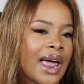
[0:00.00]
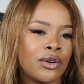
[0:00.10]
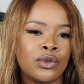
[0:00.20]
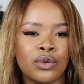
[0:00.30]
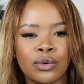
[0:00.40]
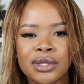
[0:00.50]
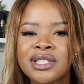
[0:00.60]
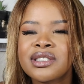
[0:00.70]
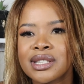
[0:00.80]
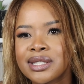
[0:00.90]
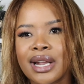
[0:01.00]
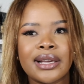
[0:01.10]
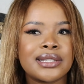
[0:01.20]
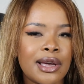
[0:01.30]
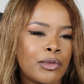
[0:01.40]
I don't know, it's just
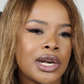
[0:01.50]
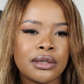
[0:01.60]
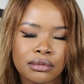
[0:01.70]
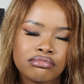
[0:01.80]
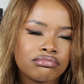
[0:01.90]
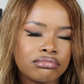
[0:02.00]
like someone